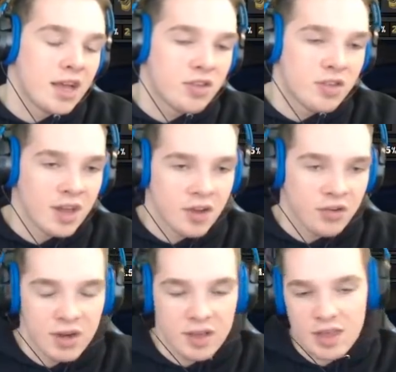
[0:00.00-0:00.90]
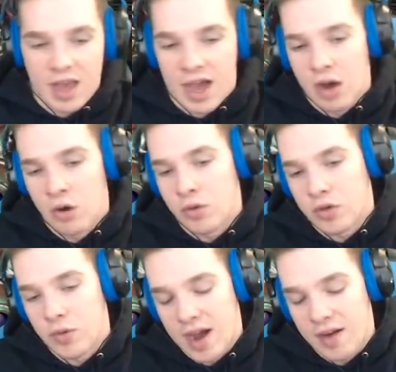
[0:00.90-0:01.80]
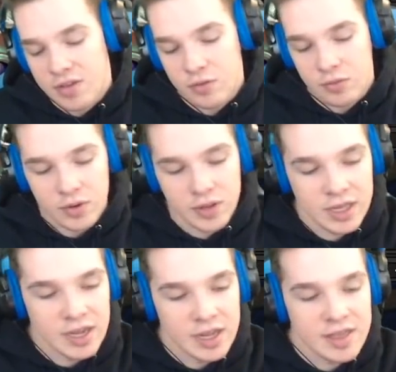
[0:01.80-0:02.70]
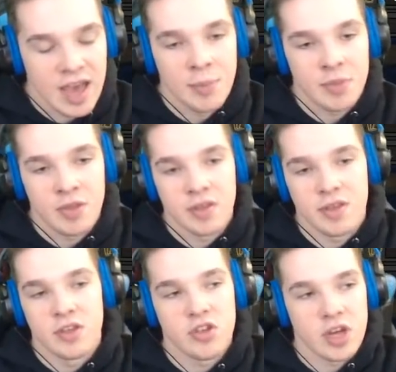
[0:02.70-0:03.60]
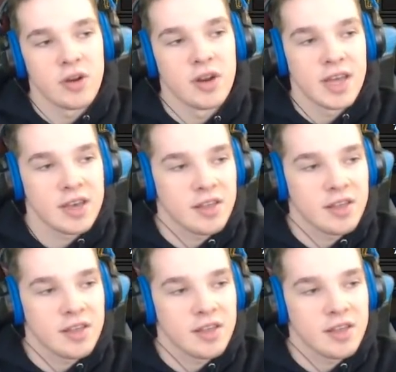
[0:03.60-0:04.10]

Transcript: it's just kind of crazy how you have to really adapt to these degenerate